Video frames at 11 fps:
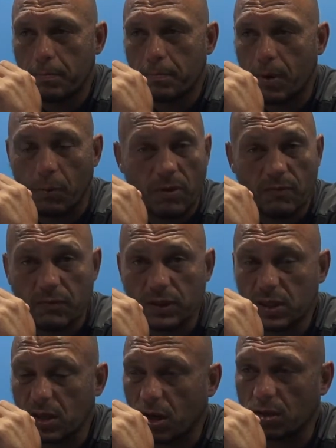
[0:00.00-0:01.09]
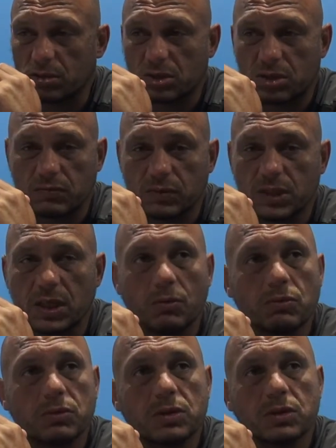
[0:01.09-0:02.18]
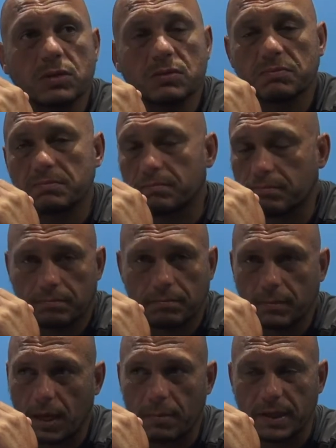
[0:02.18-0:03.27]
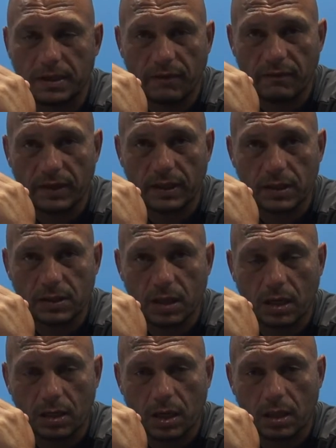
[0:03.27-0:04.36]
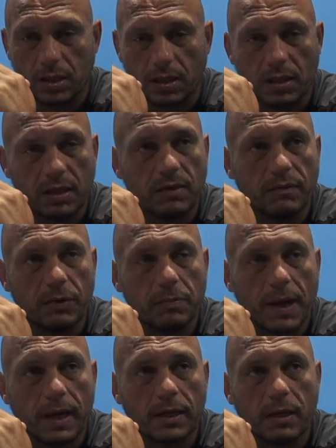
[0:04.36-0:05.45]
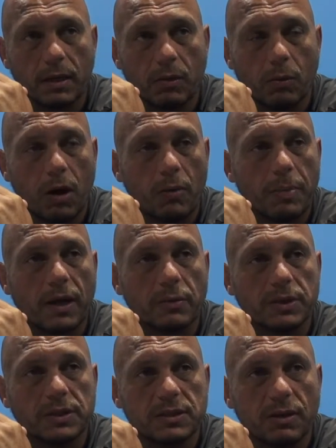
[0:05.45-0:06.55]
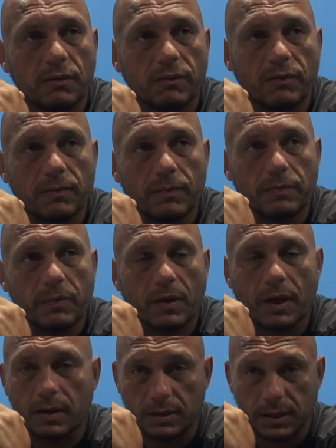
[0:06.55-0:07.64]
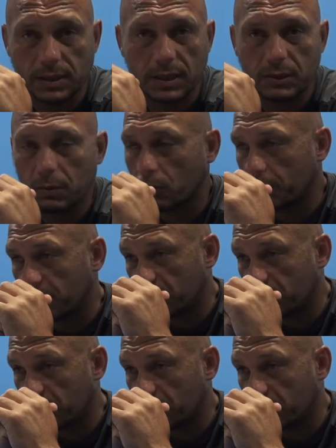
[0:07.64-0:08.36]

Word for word: But with regards to results, they mean nothing. I, I, I done an interview back a little while back with yourself and I said, these will all be